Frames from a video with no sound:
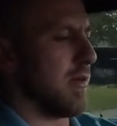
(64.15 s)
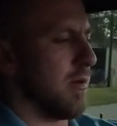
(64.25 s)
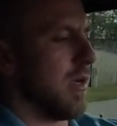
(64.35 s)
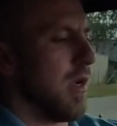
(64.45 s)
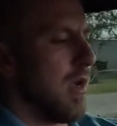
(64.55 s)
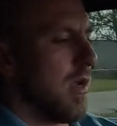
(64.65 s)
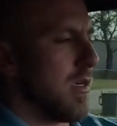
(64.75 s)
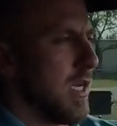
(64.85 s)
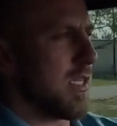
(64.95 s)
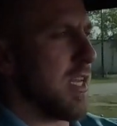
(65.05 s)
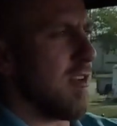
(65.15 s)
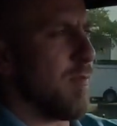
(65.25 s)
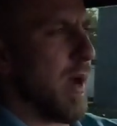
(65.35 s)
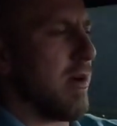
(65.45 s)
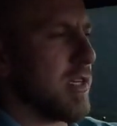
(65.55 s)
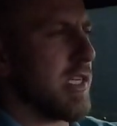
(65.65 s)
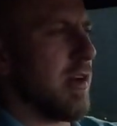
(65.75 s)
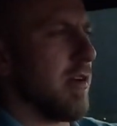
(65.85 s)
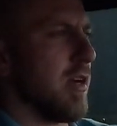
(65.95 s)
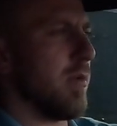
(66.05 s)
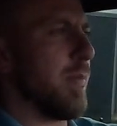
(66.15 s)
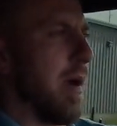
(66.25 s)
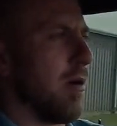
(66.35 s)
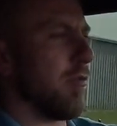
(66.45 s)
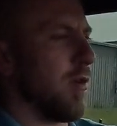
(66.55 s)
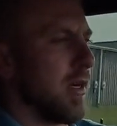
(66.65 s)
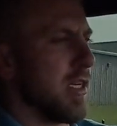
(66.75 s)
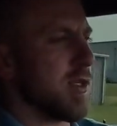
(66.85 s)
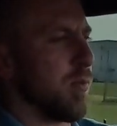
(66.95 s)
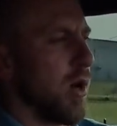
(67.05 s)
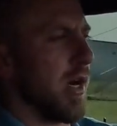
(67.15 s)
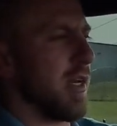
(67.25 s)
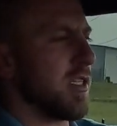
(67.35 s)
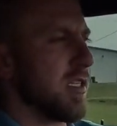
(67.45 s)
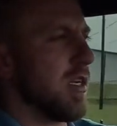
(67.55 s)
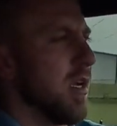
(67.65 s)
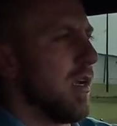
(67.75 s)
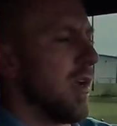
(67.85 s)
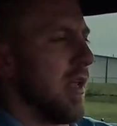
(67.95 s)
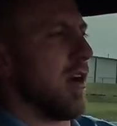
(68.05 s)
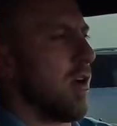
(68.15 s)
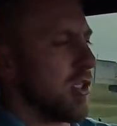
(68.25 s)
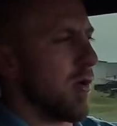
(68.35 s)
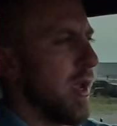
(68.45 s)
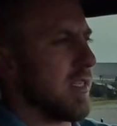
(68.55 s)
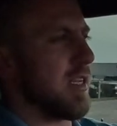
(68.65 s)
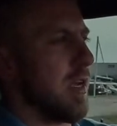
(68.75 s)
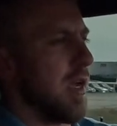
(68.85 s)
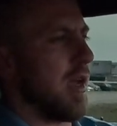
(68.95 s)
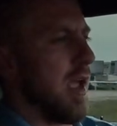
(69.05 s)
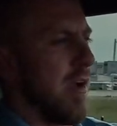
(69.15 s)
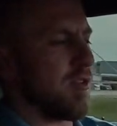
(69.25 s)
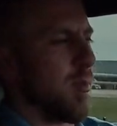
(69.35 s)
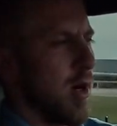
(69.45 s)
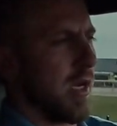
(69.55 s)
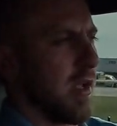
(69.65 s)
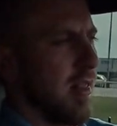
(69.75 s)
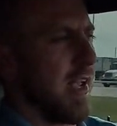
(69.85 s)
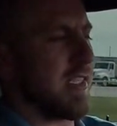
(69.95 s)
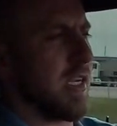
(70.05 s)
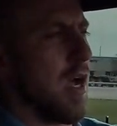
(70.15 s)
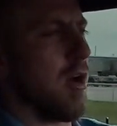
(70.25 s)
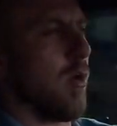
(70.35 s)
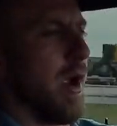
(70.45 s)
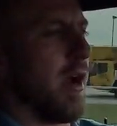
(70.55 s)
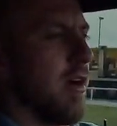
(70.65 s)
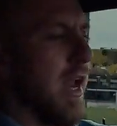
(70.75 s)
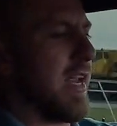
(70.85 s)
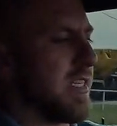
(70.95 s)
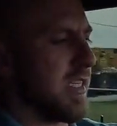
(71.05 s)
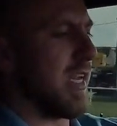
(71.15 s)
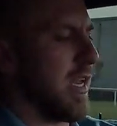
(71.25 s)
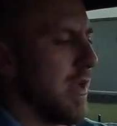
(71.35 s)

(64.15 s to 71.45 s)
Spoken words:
It does have power steering, power front disc brakes, and it also has aftermarket classic auto air AC.